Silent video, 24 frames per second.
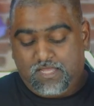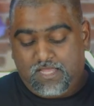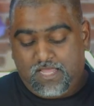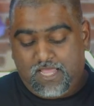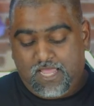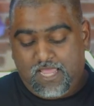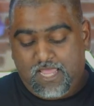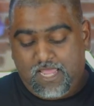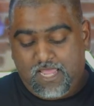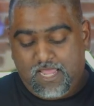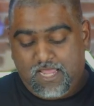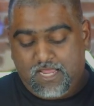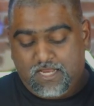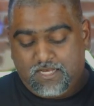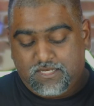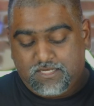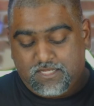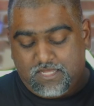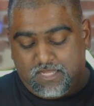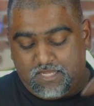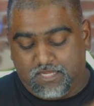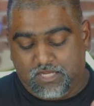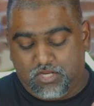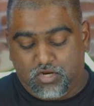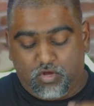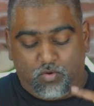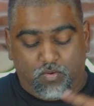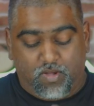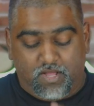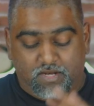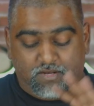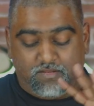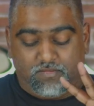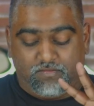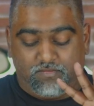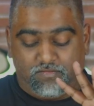And you know
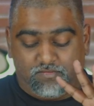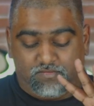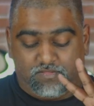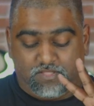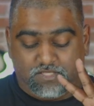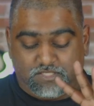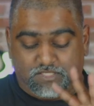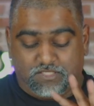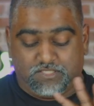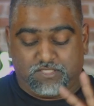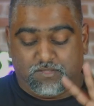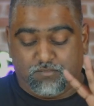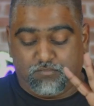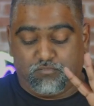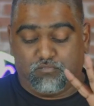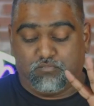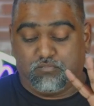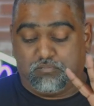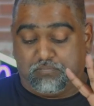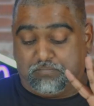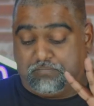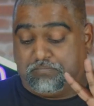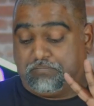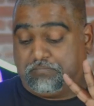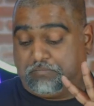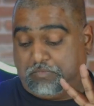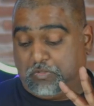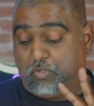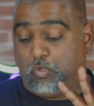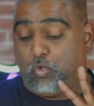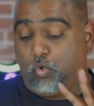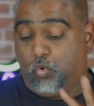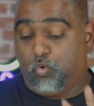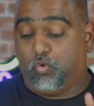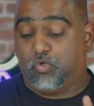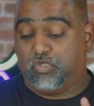what? This is some
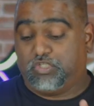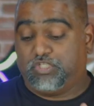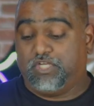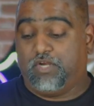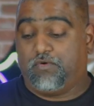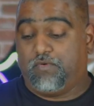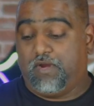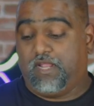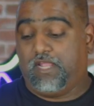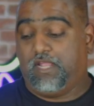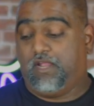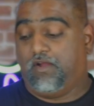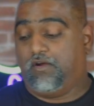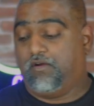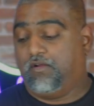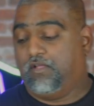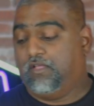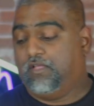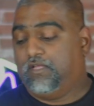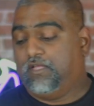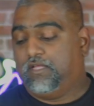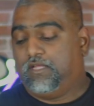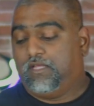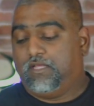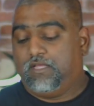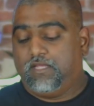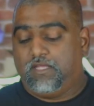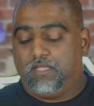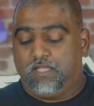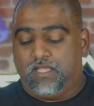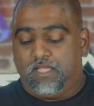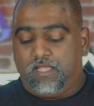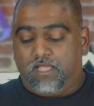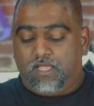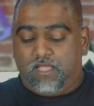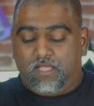cool shit right here.
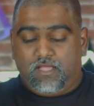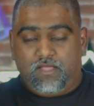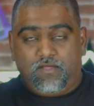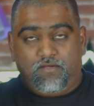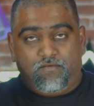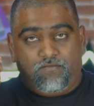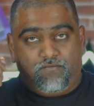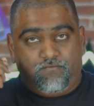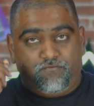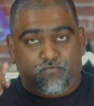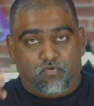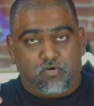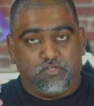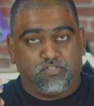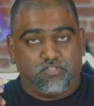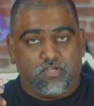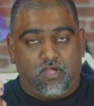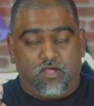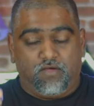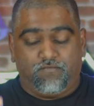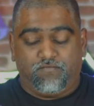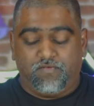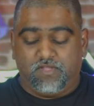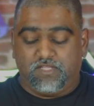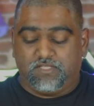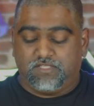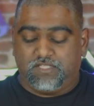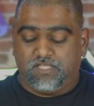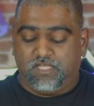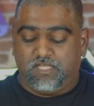First off is the